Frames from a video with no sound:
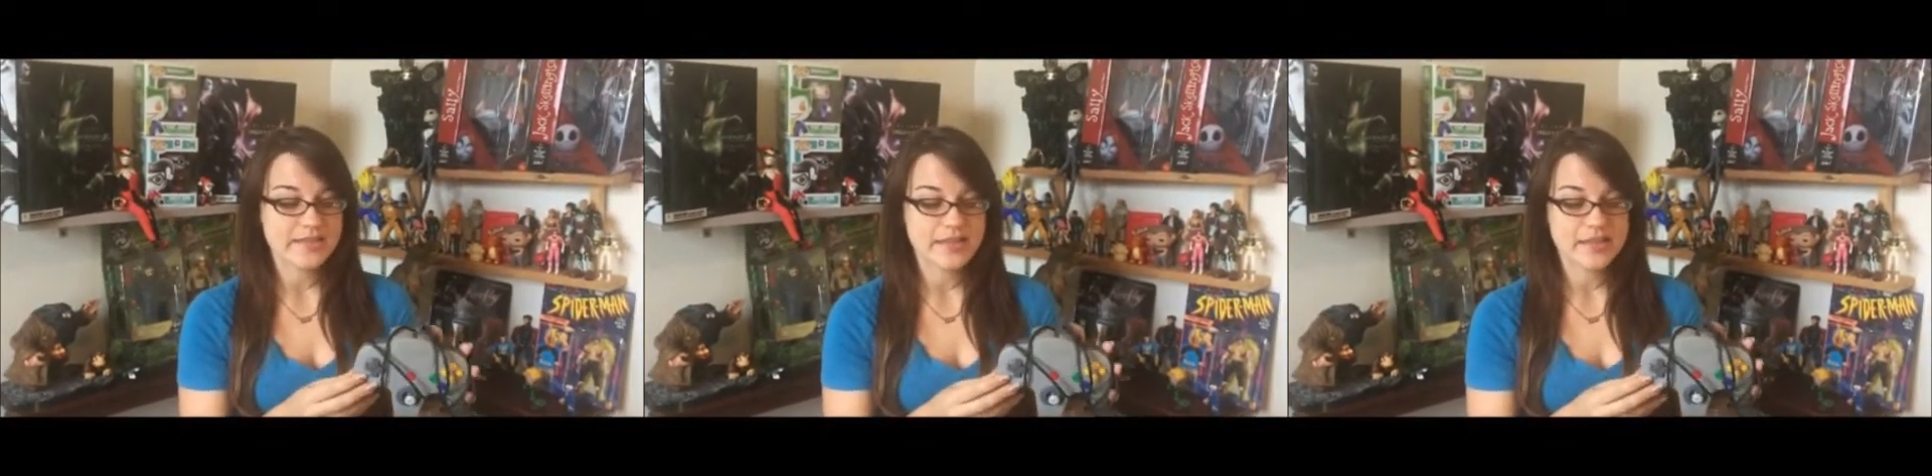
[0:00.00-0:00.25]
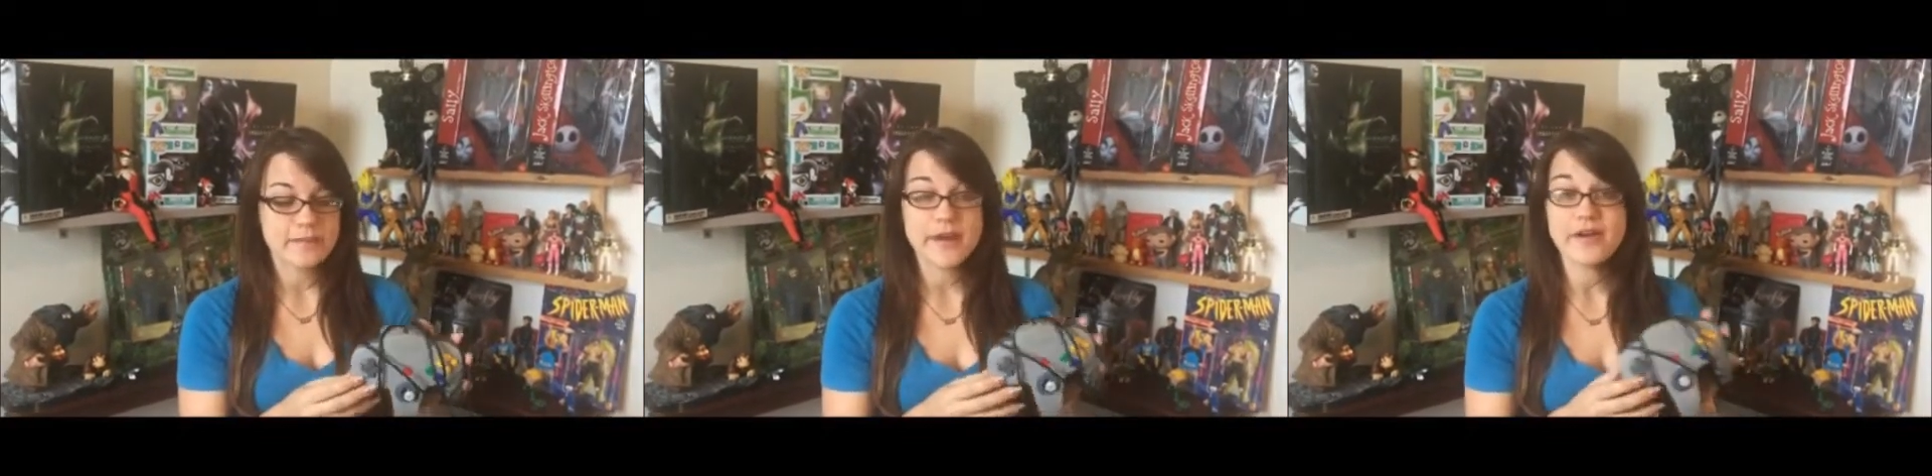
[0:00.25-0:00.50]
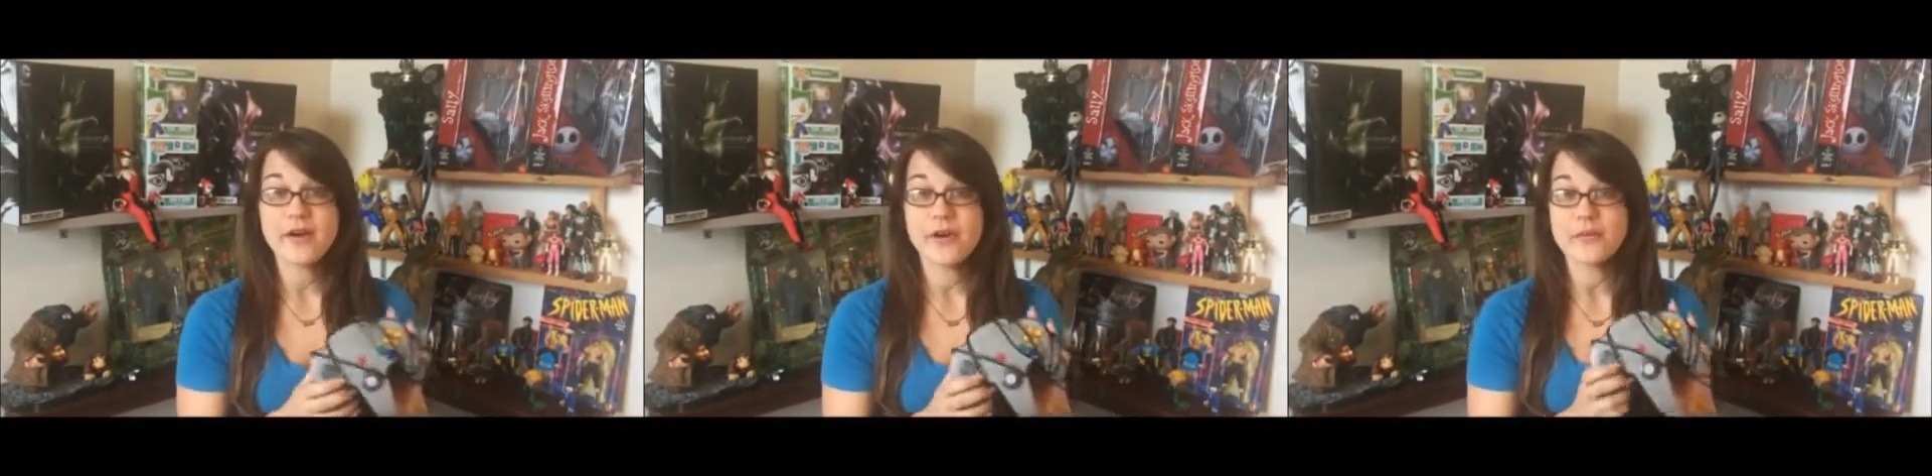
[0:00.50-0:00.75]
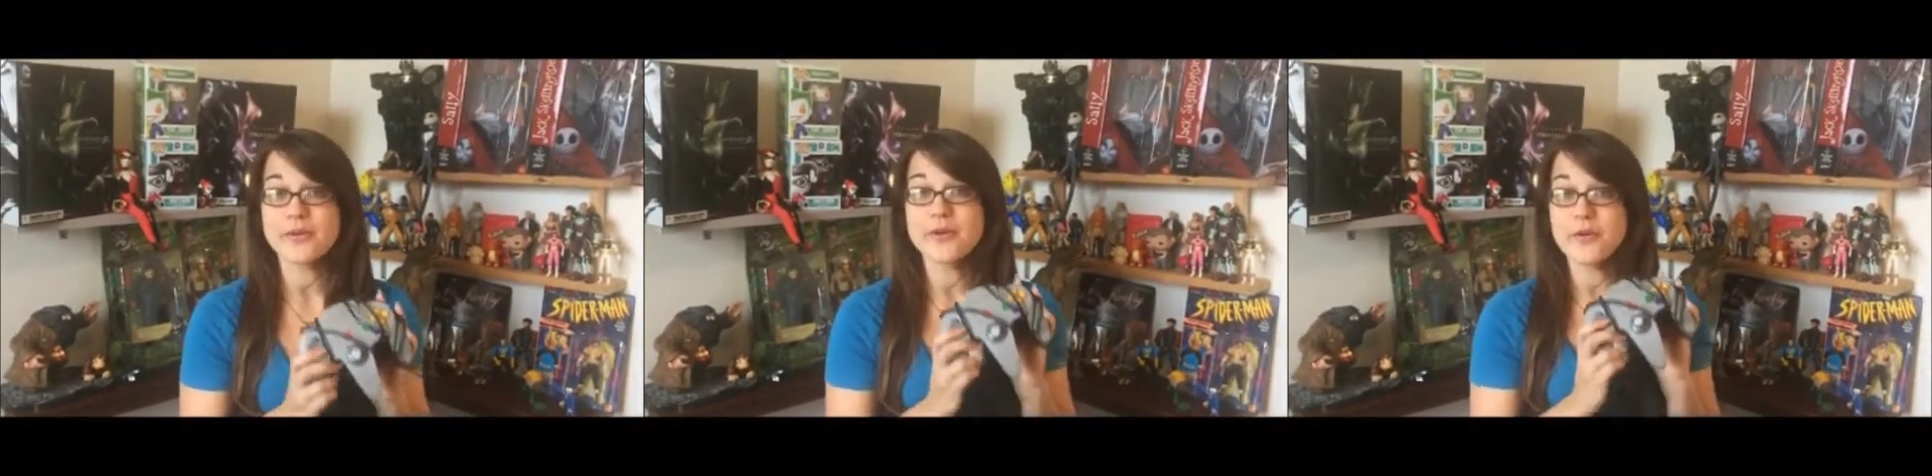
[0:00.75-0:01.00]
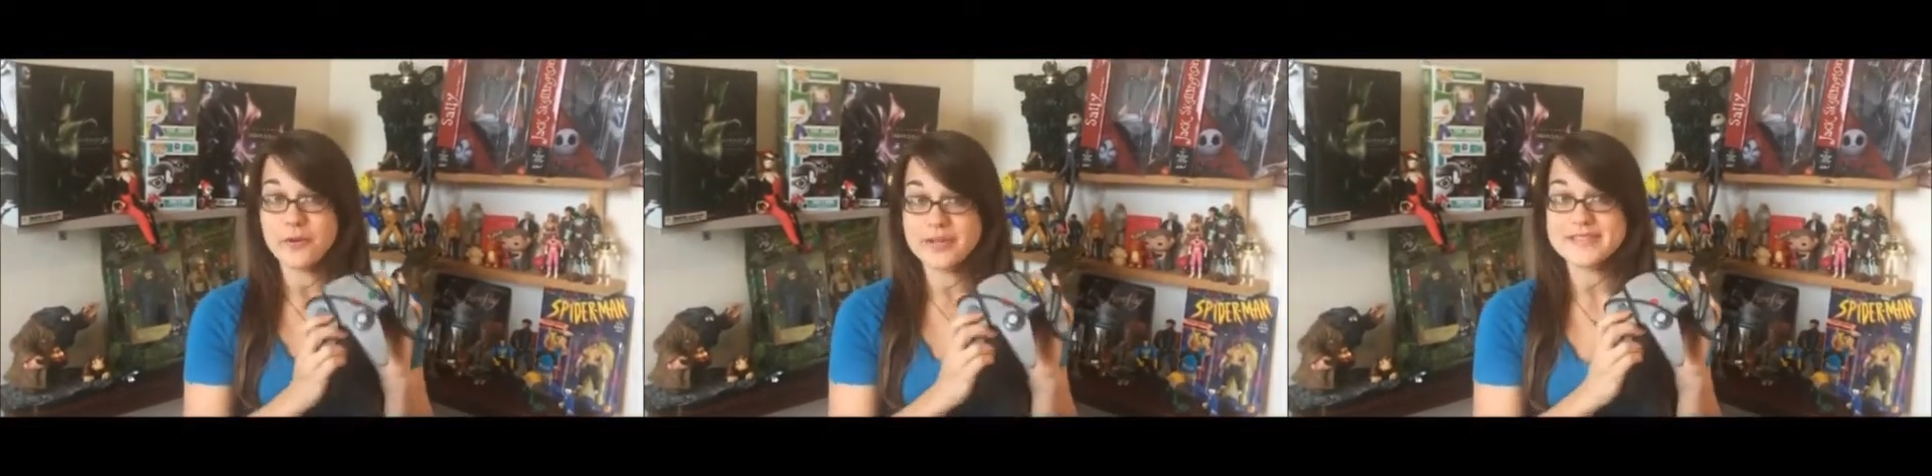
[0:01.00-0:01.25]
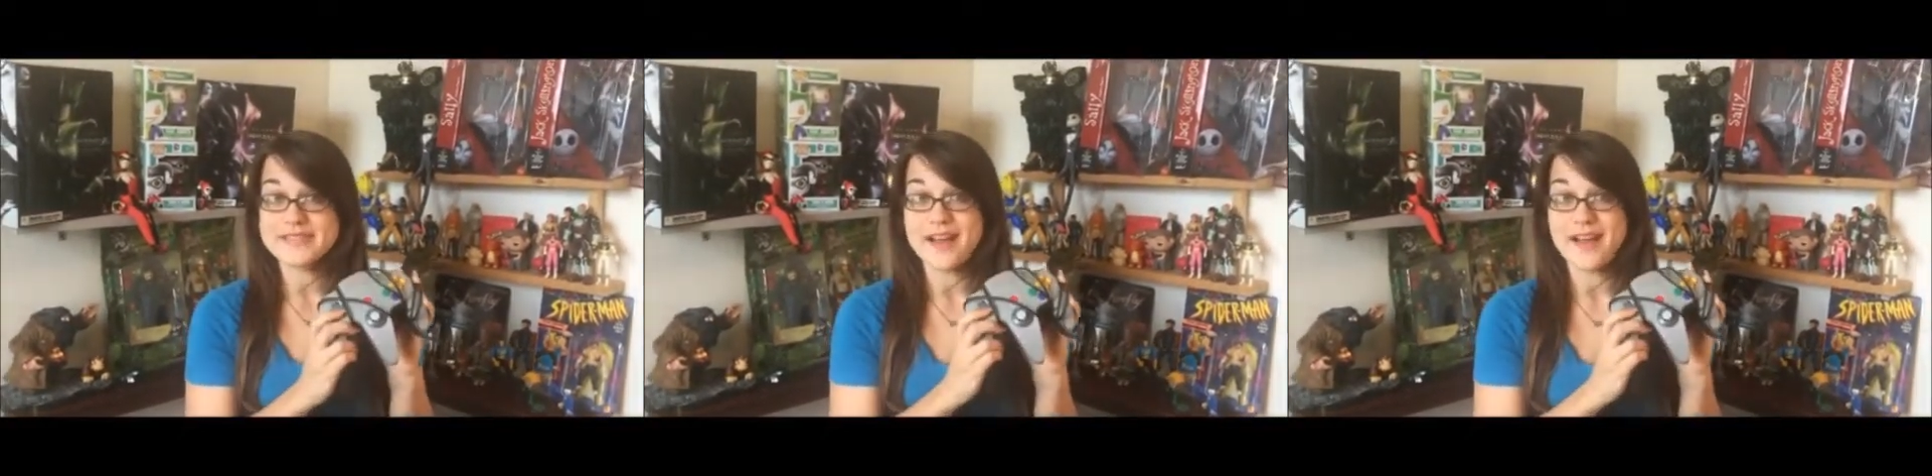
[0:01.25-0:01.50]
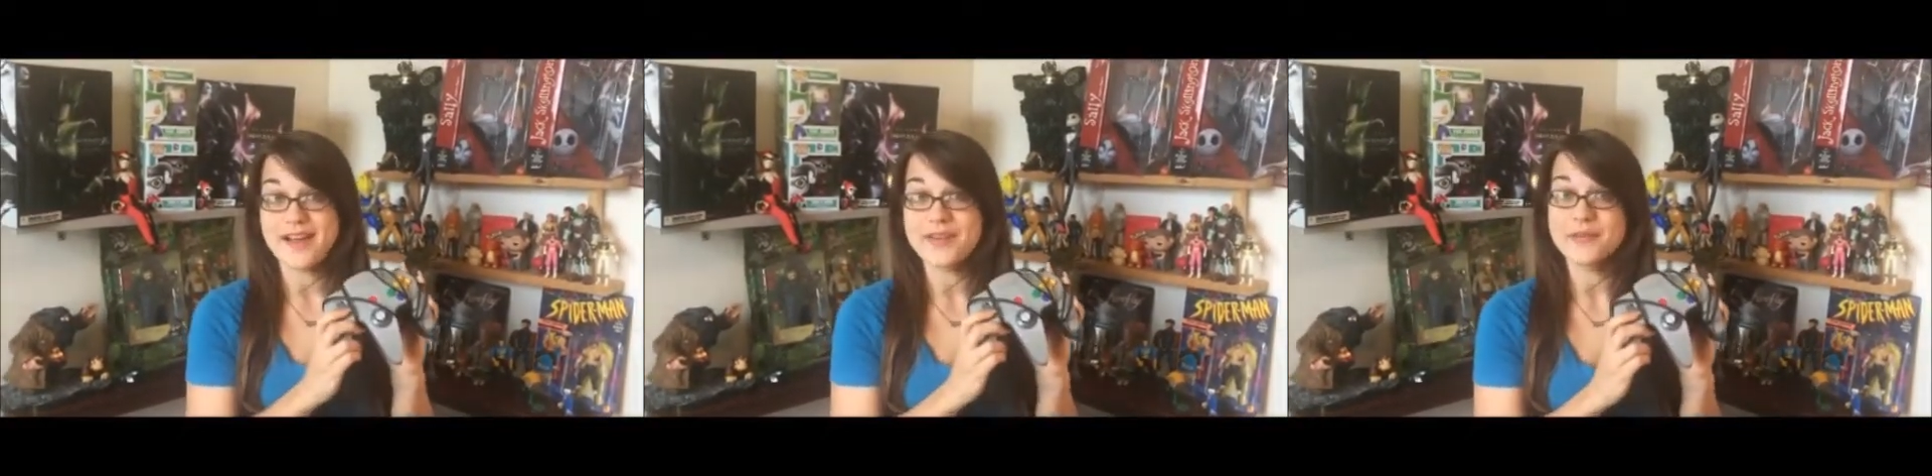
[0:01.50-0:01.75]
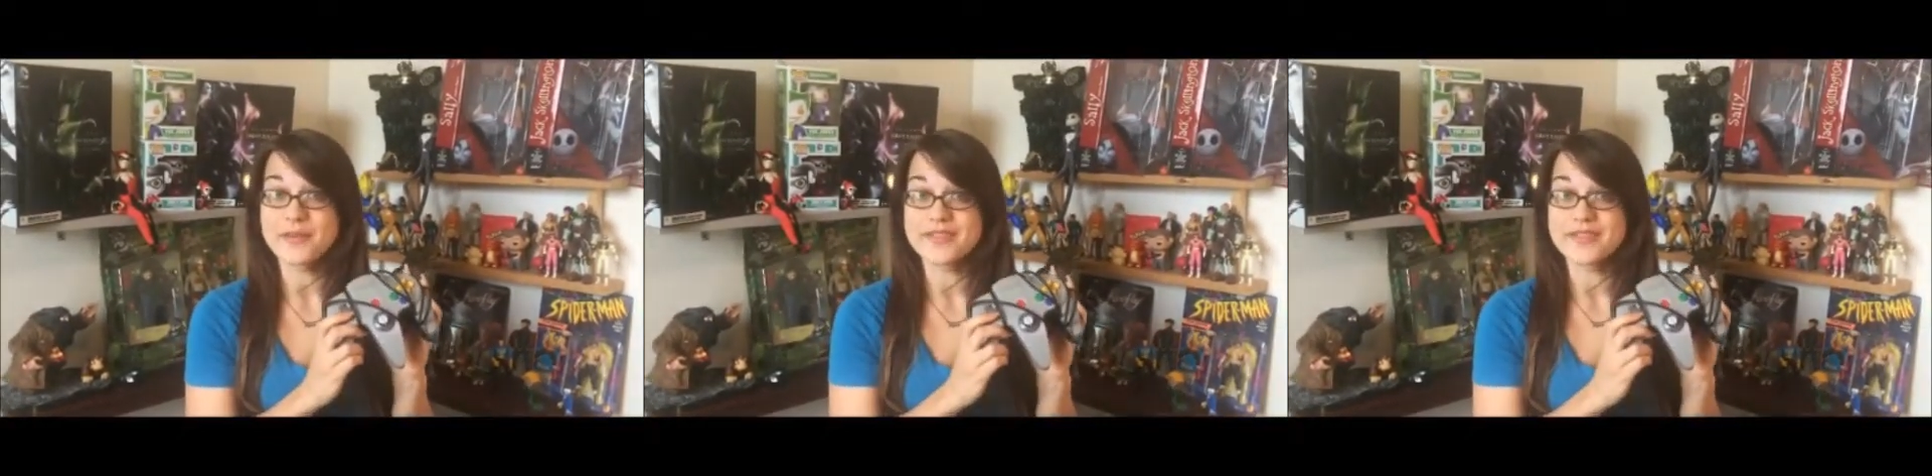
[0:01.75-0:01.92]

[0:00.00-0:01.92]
think my heart will always lie